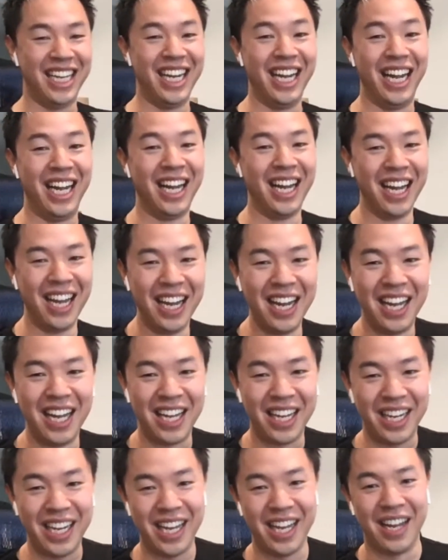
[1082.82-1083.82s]
Yeah.
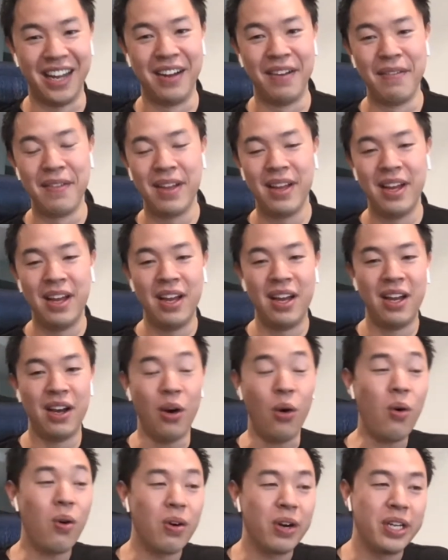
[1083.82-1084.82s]
Yeah.
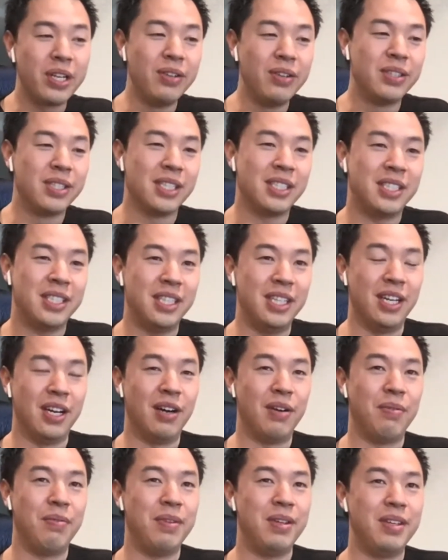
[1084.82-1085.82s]
Or you just
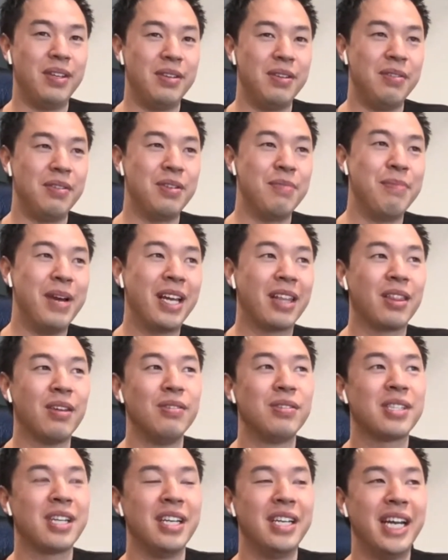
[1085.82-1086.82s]
you make
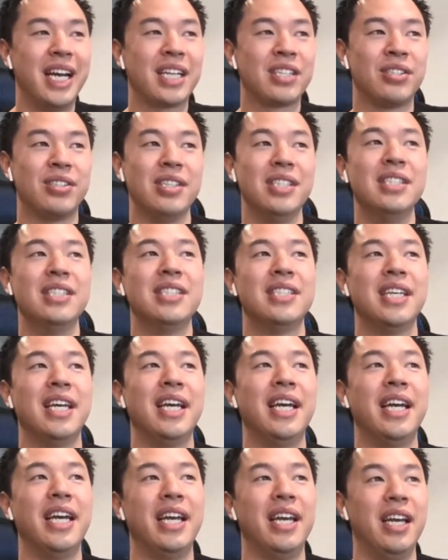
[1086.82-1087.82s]
those connections,
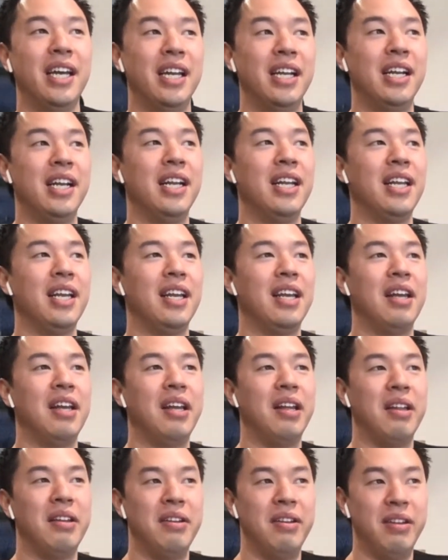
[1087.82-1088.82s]
and
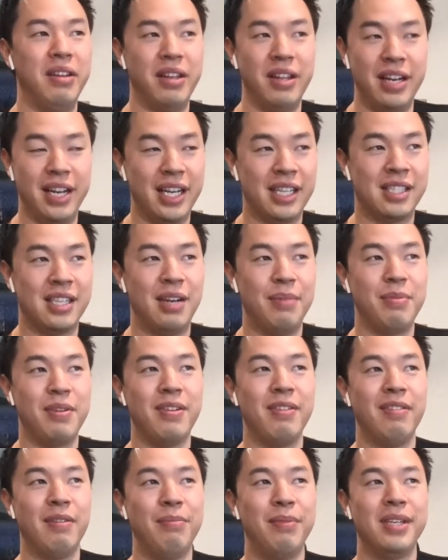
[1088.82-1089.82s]
the next time
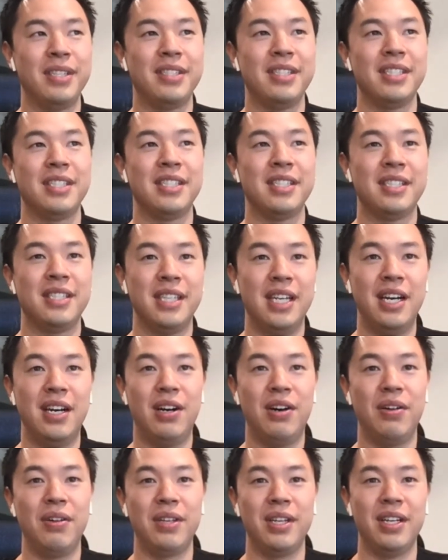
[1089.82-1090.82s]
you have a business to
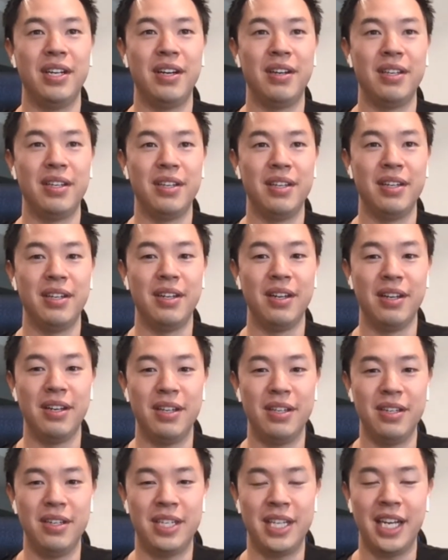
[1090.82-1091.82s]
sell,
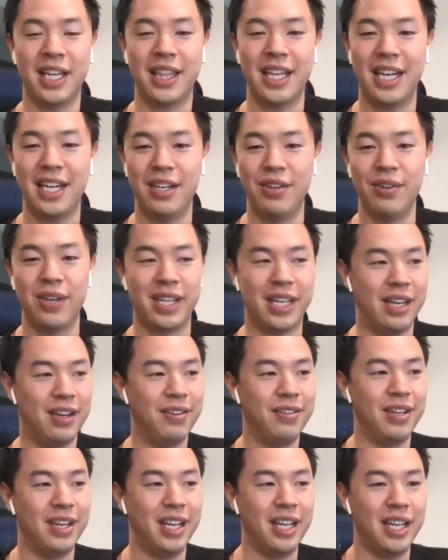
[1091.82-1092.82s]
you take that into
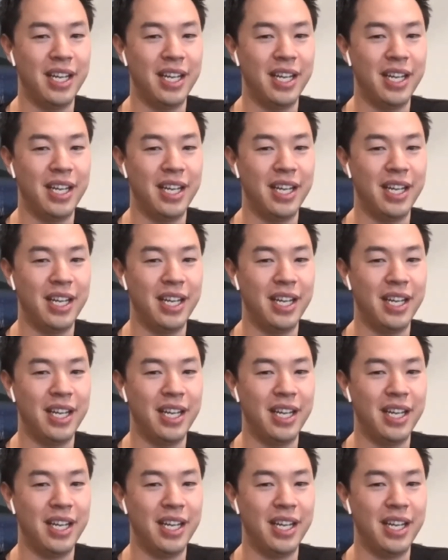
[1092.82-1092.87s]
account.